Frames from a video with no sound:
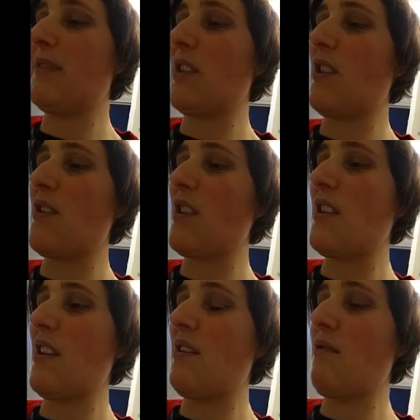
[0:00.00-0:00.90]
probably
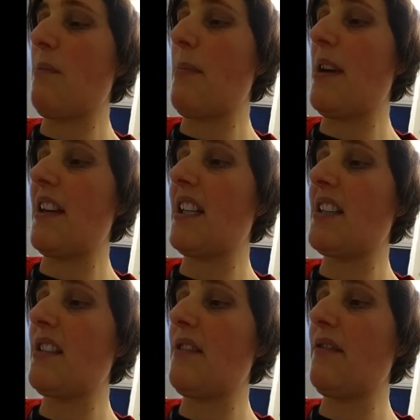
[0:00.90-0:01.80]
just under a
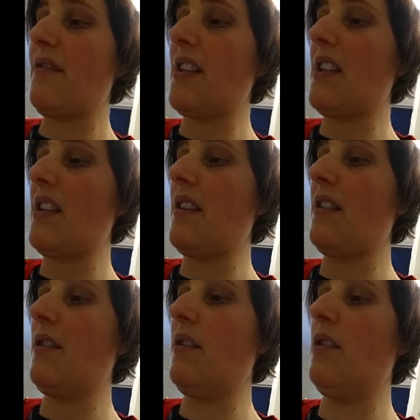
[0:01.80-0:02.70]
pint of water,
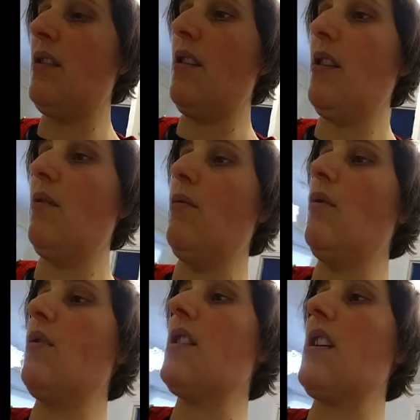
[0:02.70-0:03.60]

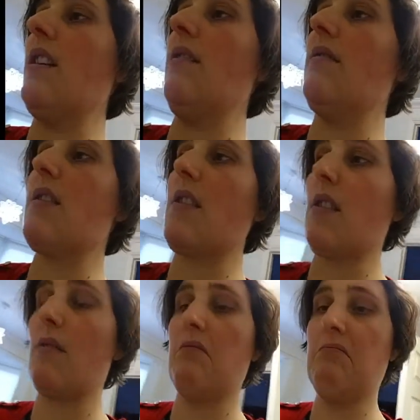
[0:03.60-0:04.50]

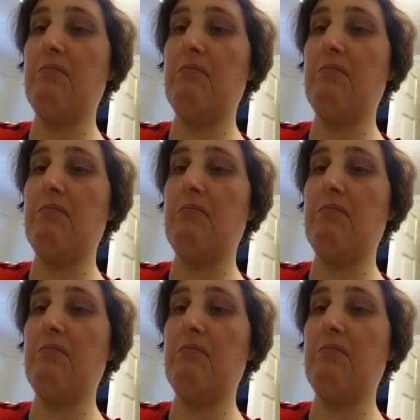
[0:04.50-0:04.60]
so